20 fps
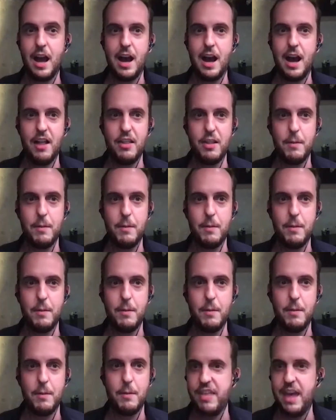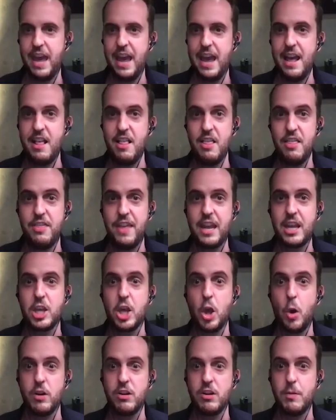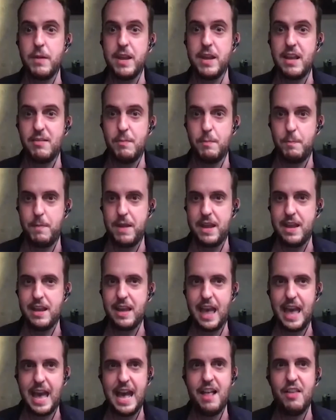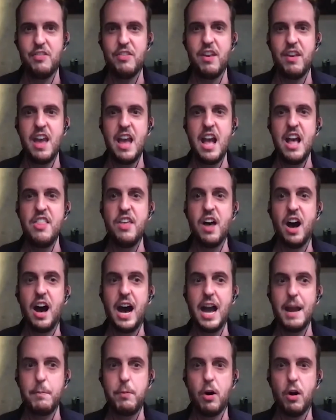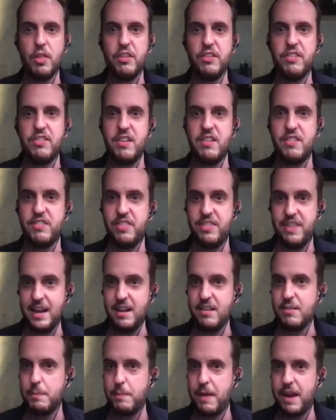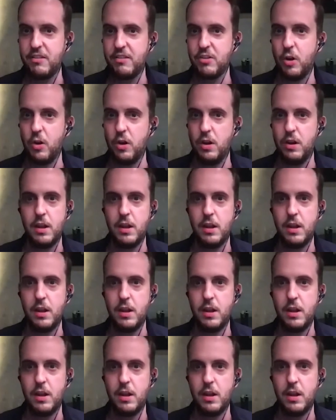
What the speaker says: The potential is there. They're going to be as big as the hypothesis thinks based on,